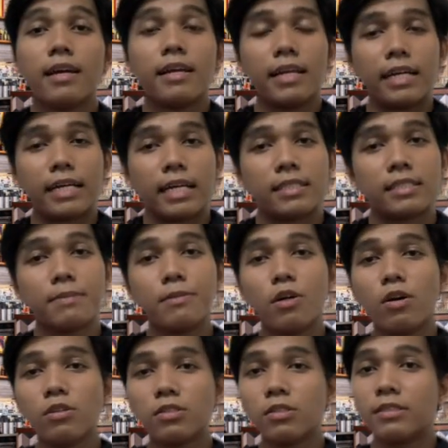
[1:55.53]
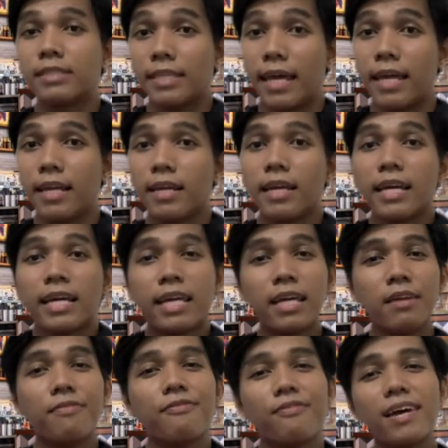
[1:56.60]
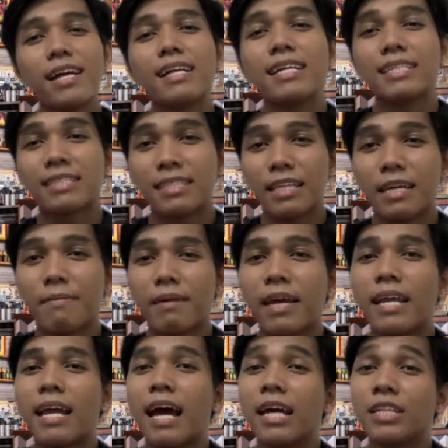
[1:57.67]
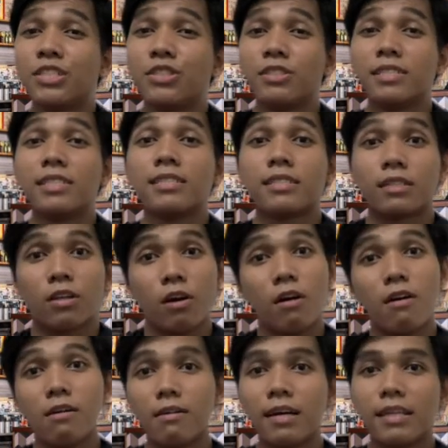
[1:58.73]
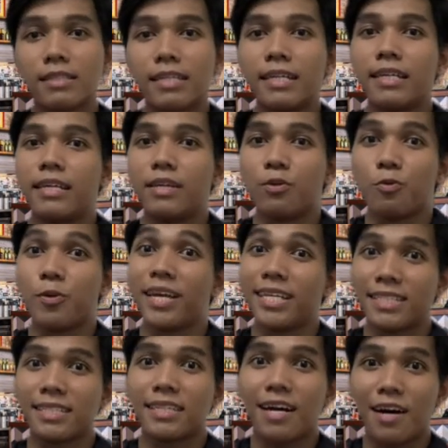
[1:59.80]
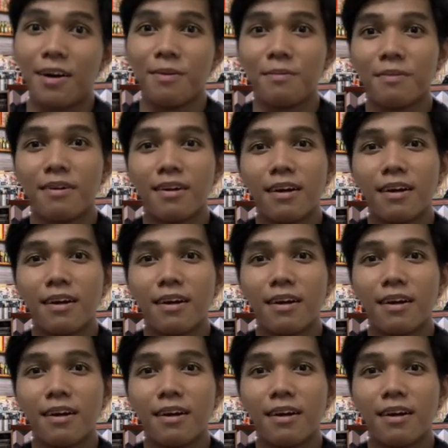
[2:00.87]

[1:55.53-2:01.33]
The customer also said he fell asleep and I should just call until he wakes up.